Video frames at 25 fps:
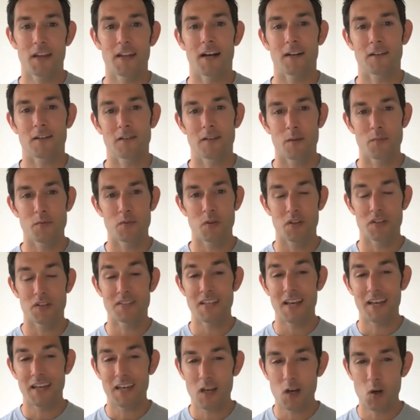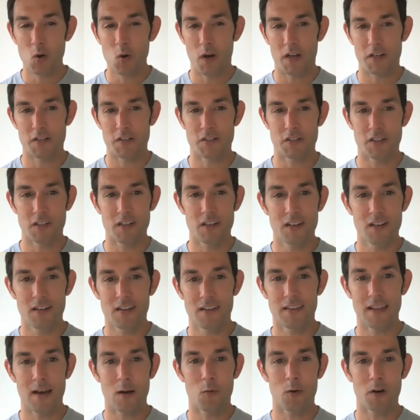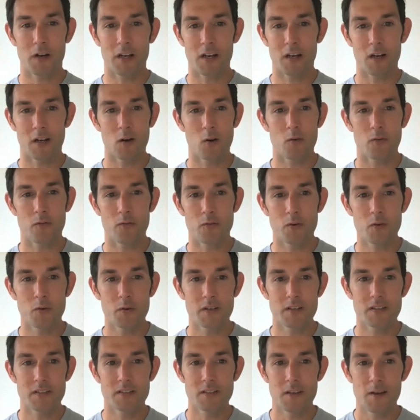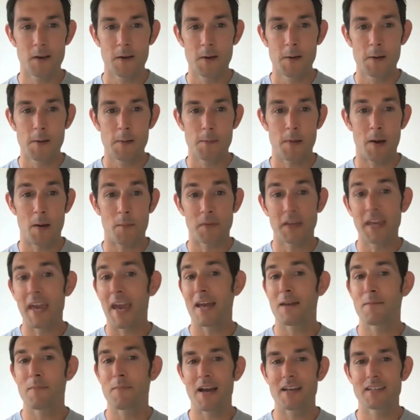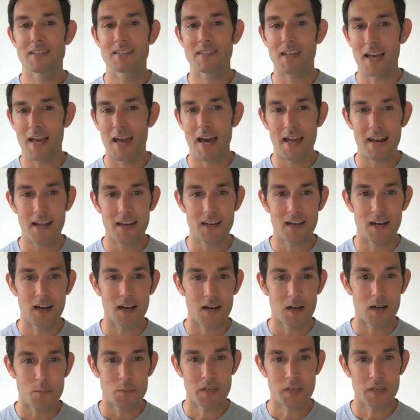Dr. Deb. So the second question that we're going to go through is, can my sciatica